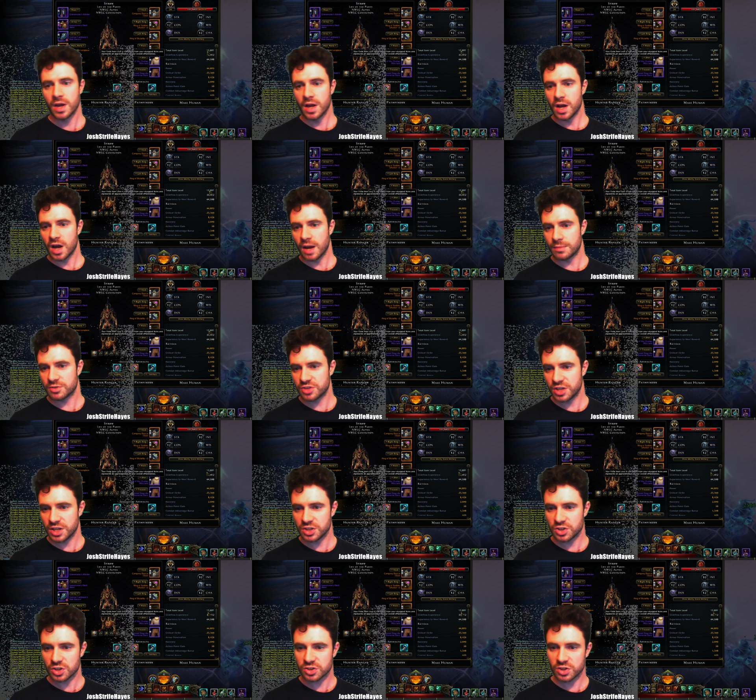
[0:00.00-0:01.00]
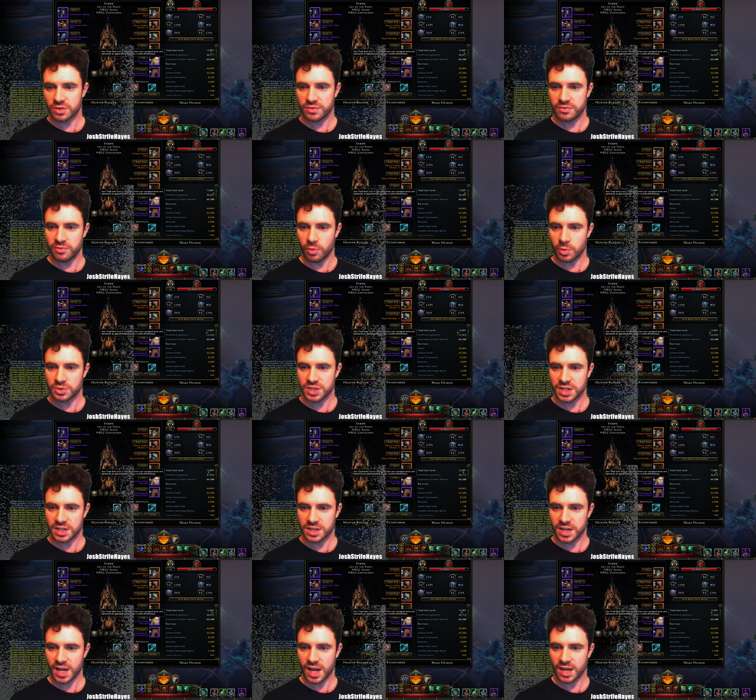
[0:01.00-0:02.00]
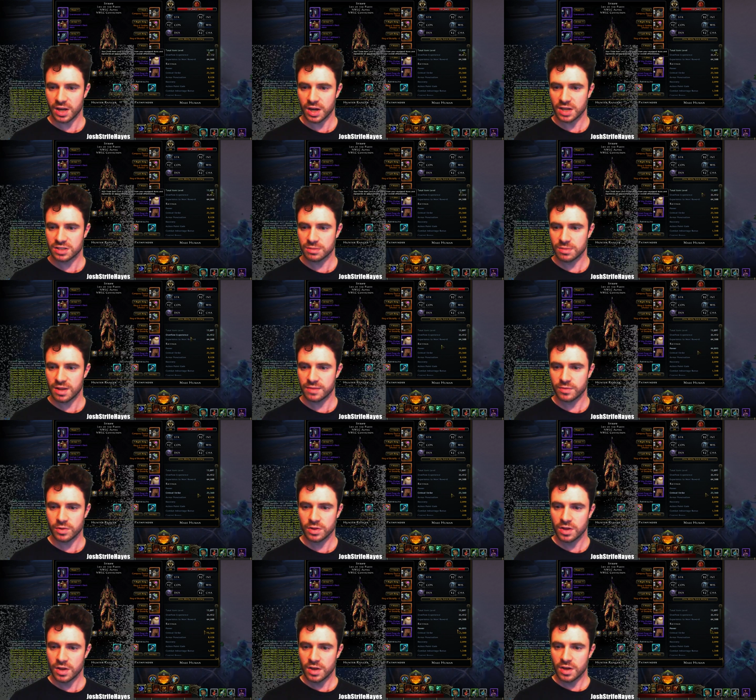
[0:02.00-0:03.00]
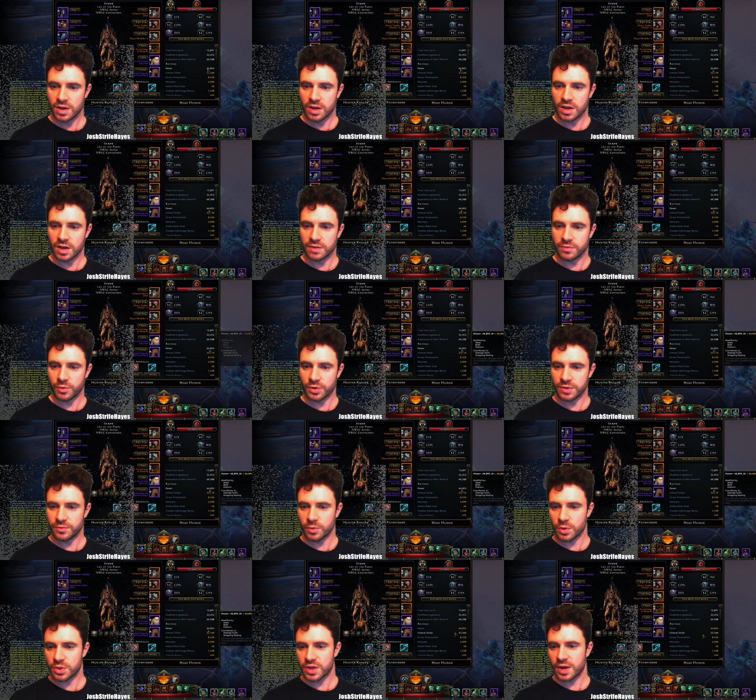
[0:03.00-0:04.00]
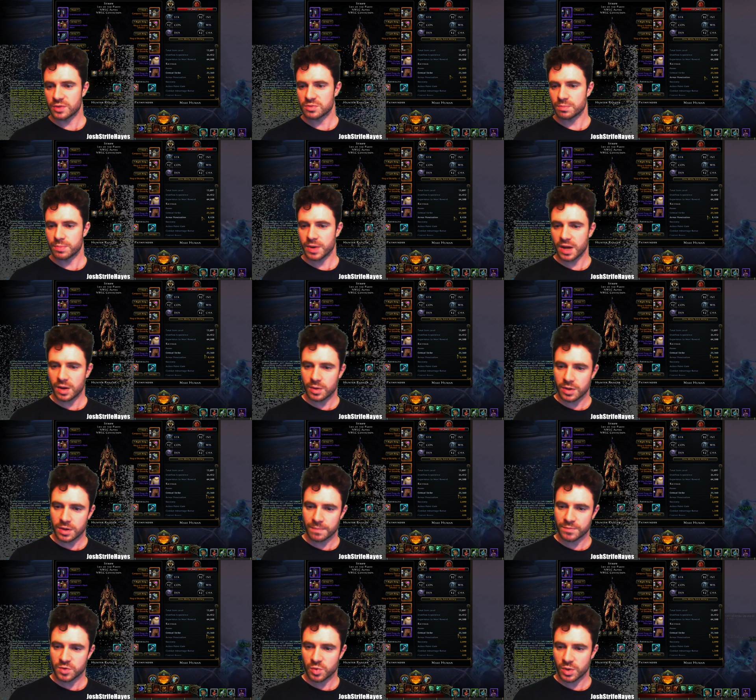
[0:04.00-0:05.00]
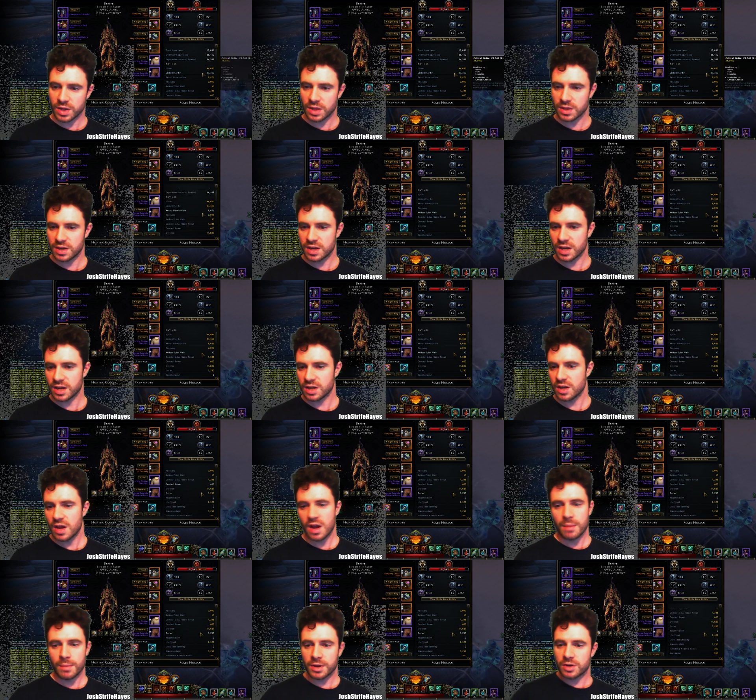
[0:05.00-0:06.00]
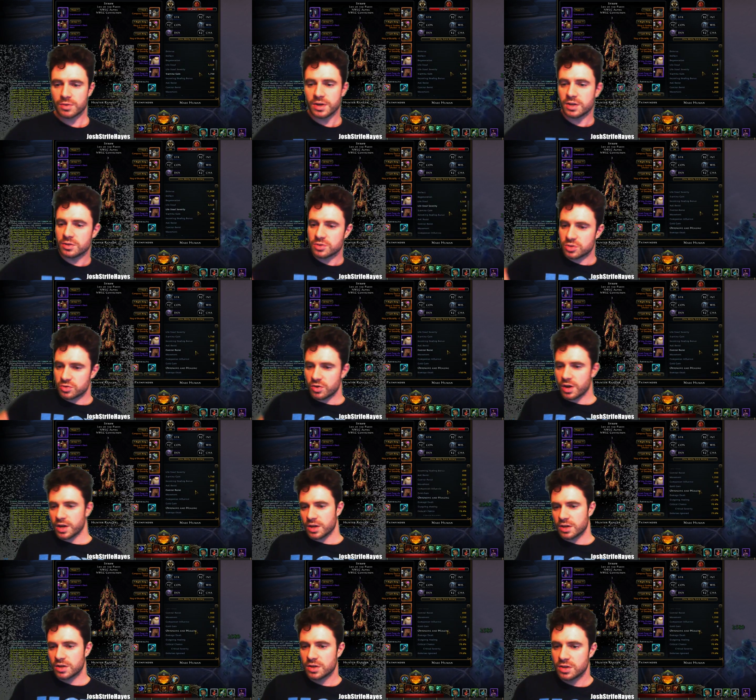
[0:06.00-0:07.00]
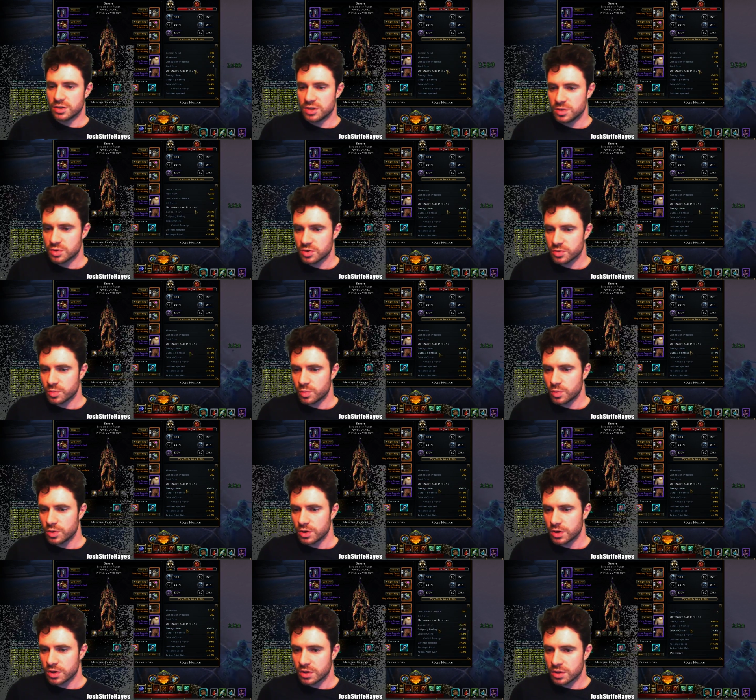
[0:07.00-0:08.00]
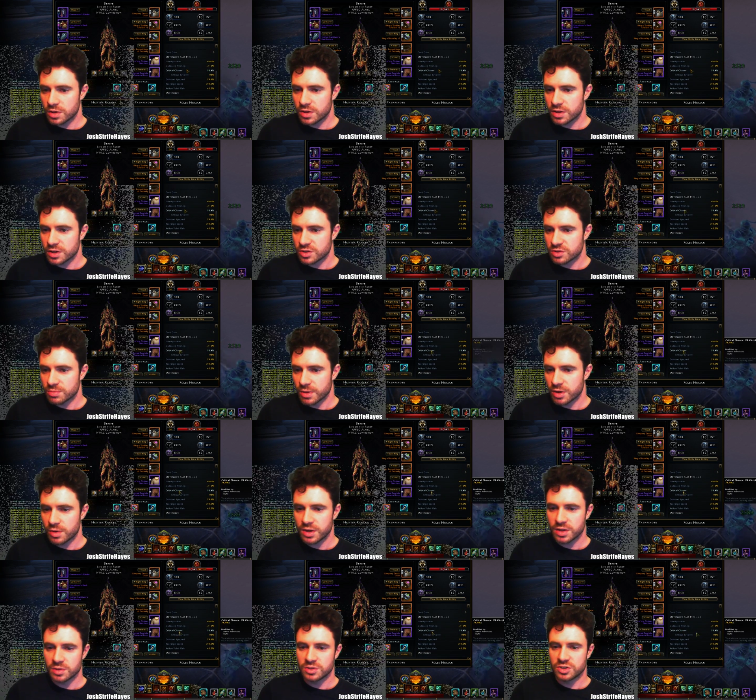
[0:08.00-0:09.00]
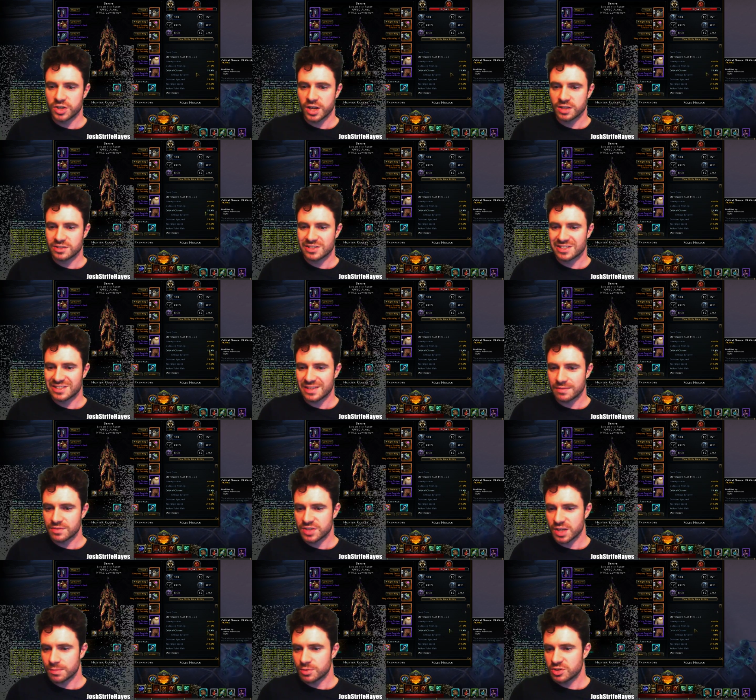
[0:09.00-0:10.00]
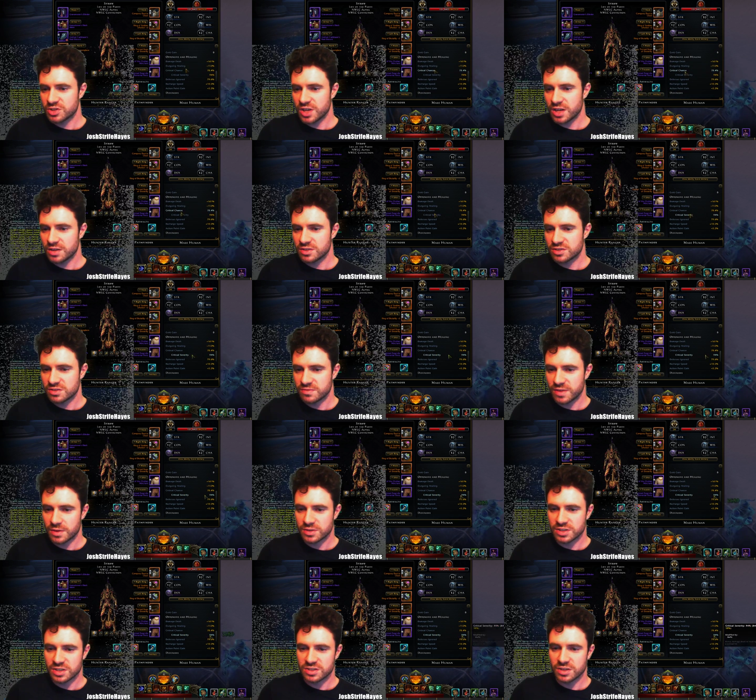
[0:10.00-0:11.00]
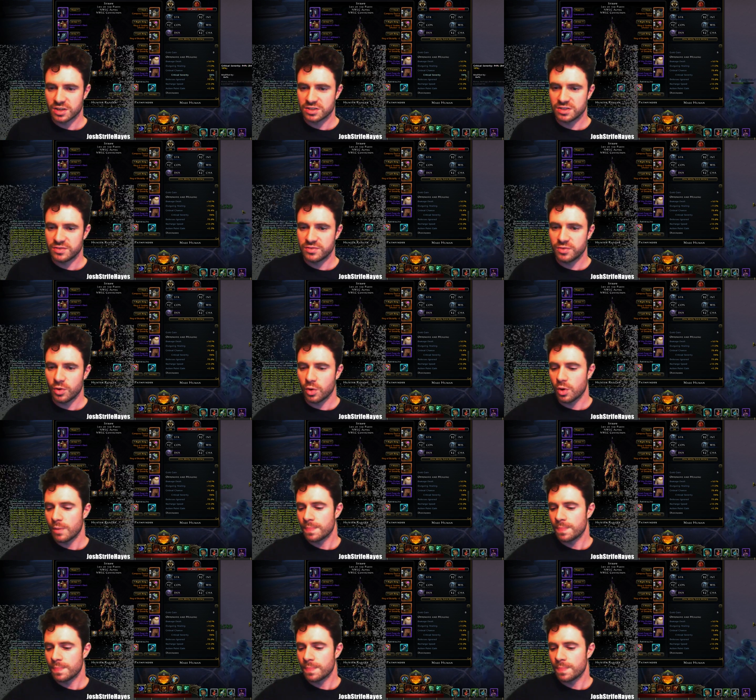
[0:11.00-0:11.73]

I'm sitting just under 14k item level, 44,000 power, 23k. My critical strike can use some work. Look at this. My critical chance is 78%, severity is 94.